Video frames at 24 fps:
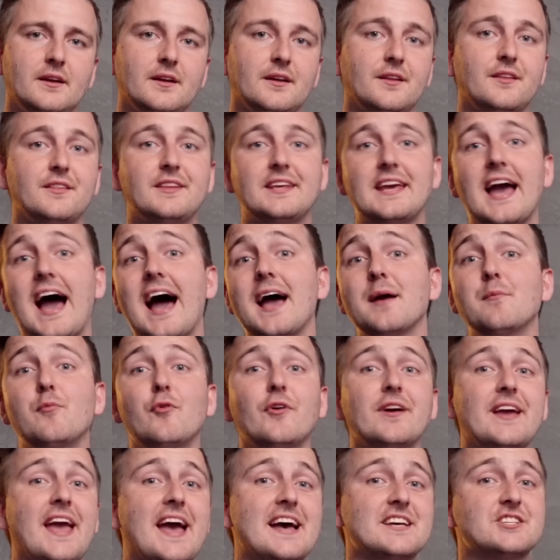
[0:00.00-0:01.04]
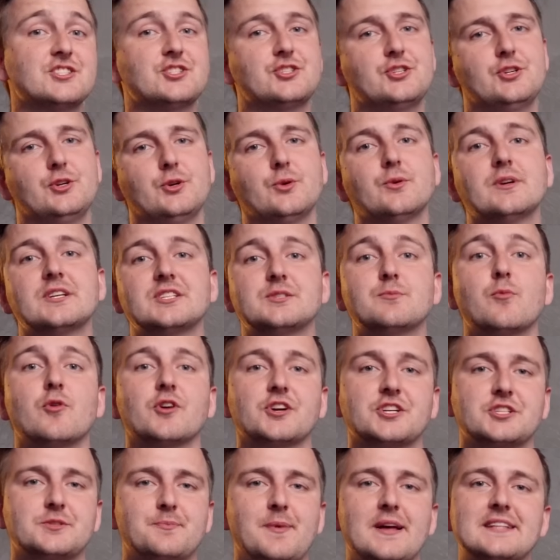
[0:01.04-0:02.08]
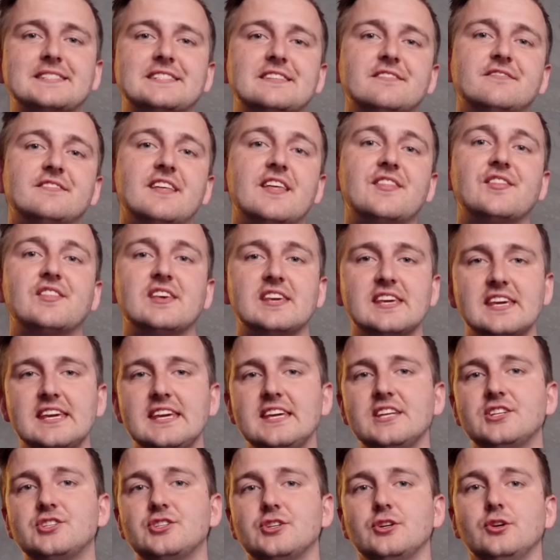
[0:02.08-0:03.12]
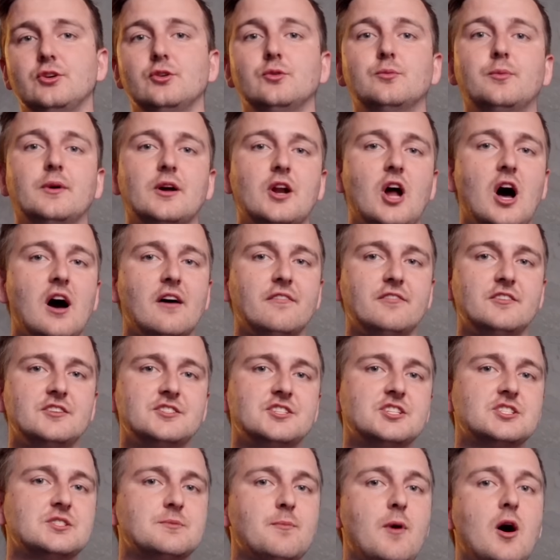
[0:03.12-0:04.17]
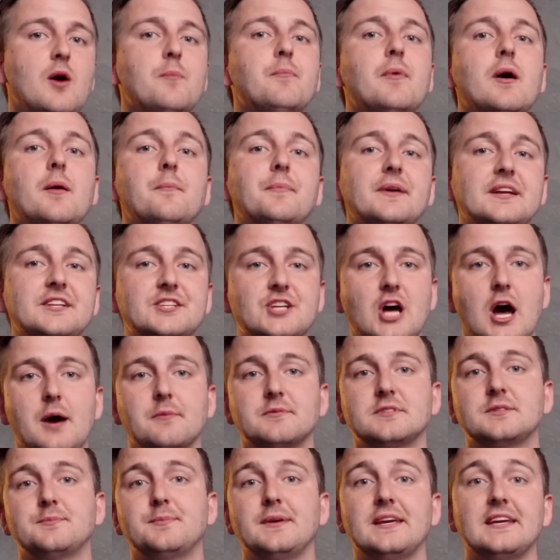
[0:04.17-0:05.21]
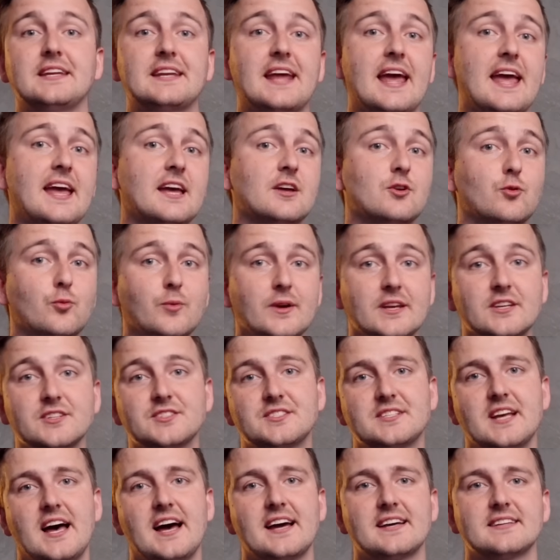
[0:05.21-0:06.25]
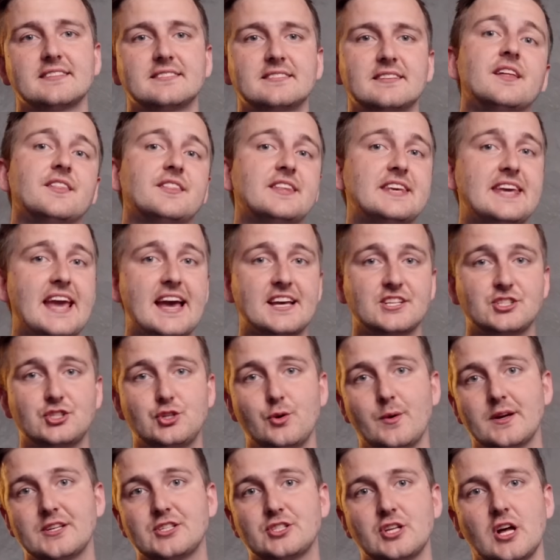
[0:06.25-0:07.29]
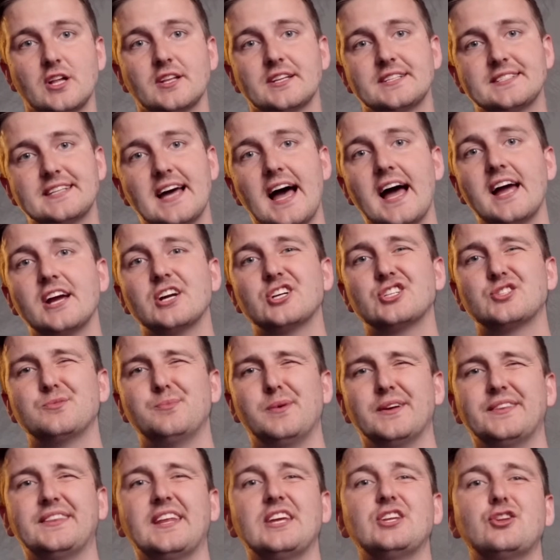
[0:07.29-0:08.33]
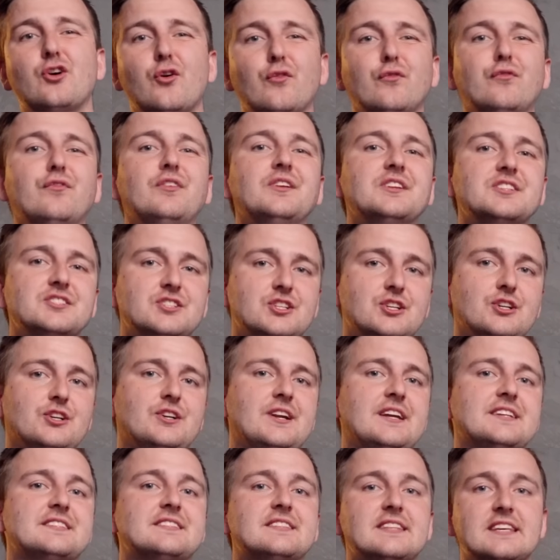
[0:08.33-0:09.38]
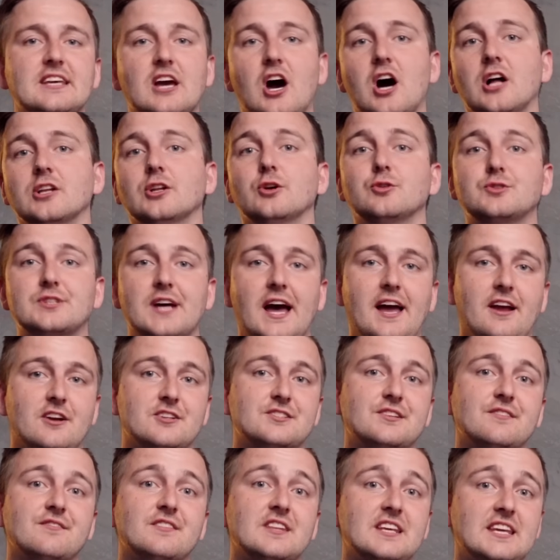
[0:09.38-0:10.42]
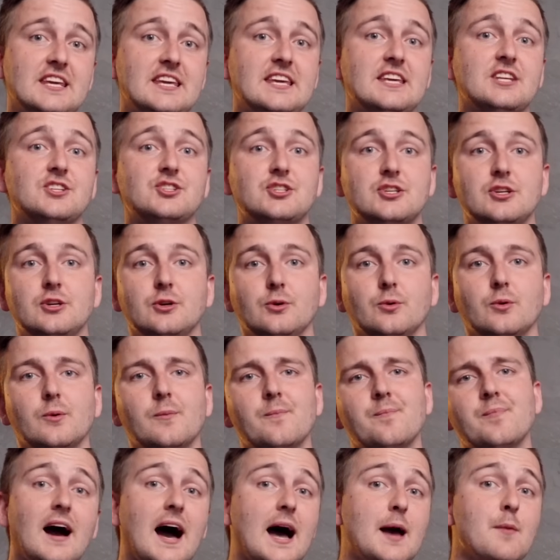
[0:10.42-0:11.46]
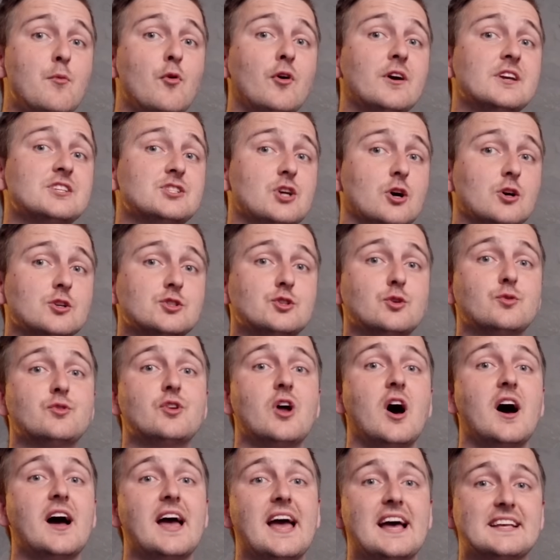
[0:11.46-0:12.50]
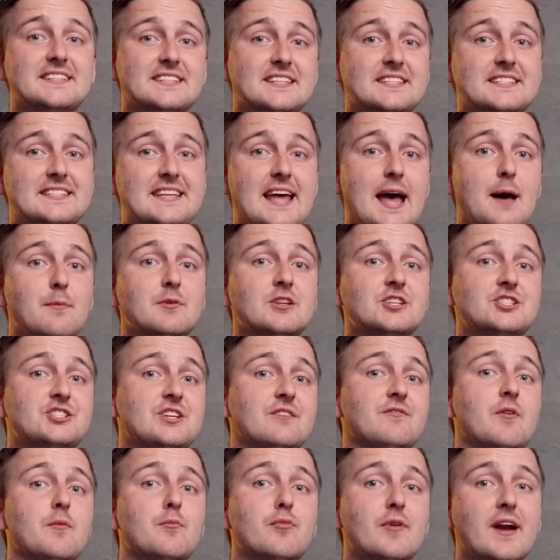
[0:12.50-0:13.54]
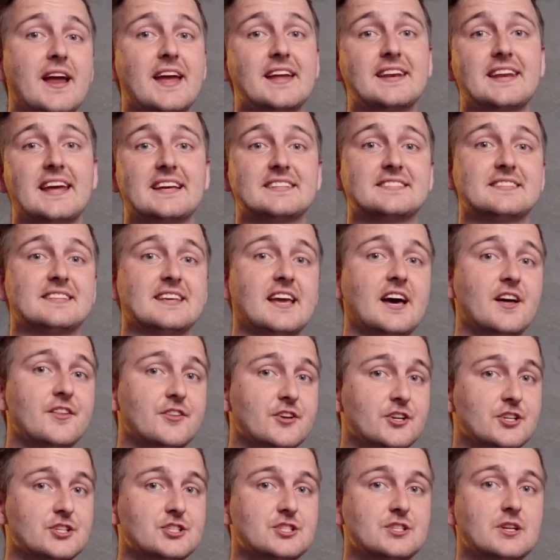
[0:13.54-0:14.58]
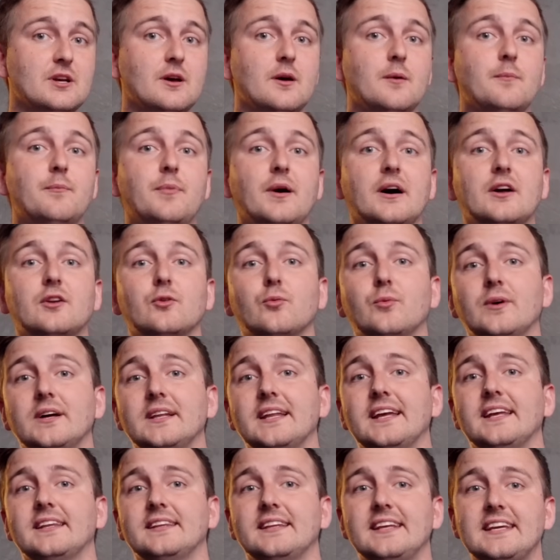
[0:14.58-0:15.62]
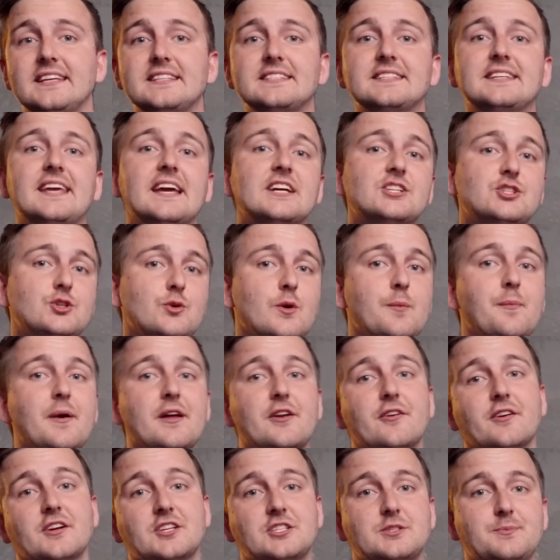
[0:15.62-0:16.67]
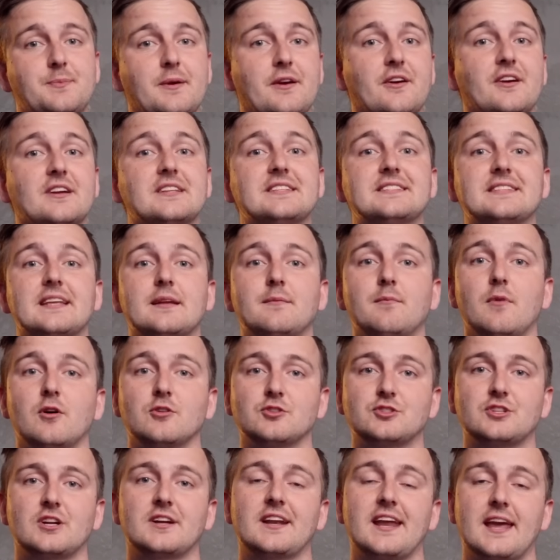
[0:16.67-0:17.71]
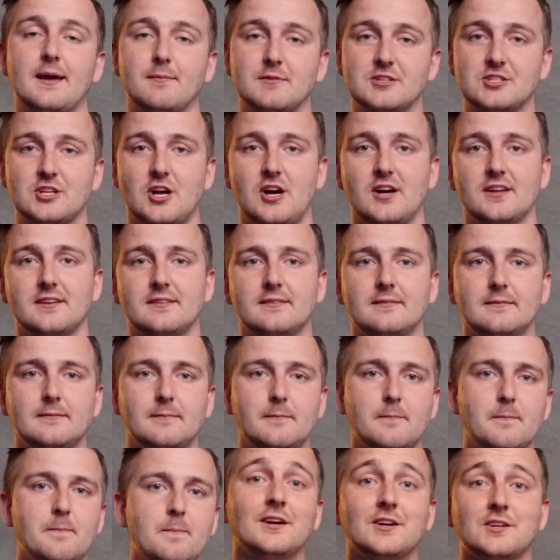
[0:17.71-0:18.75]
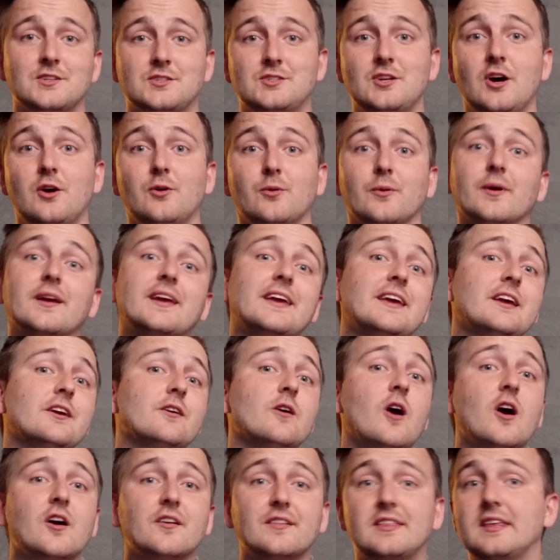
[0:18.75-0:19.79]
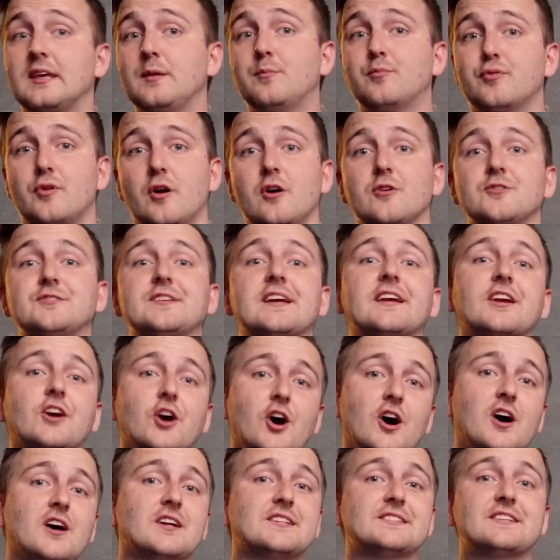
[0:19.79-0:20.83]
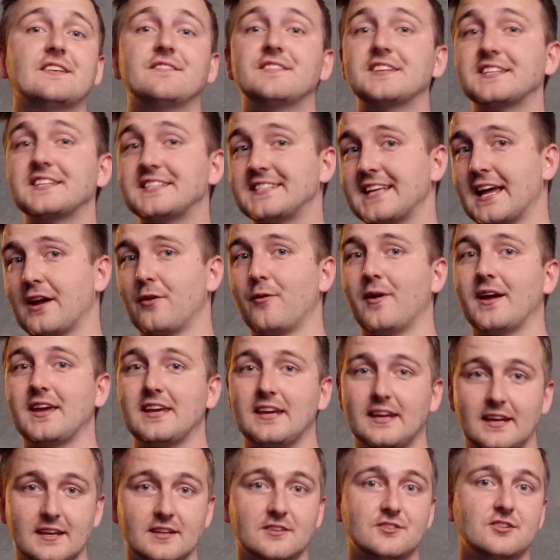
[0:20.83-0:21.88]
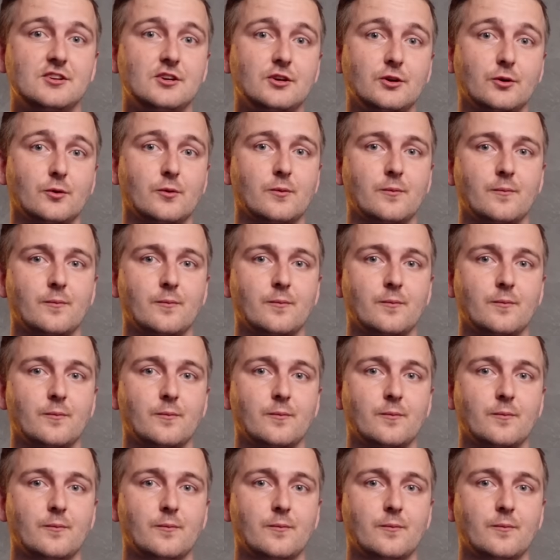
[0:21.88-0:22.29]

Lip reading: The Hiboy S2 is more expensive than the E2, but offers a small bump in top speed and wheel size. The S2 has solid tires, but they don't feel as good as the hollow tires of the E2. Hiboy is also not as established of a brand as the others, but will at least get you a better experience than most on Amazon. So here are the pros and cons of the Segway E2.